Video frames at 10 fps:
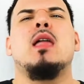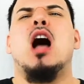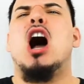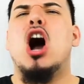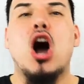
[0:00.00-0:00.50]

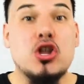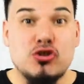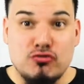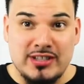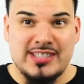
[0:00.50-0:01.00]

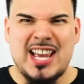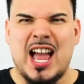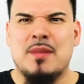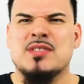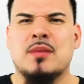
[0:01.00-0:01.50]
100
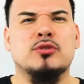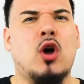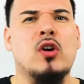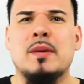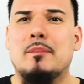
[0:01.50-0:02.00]
times. I'm
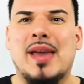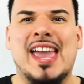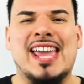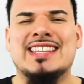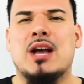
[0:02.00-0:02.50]
talking pain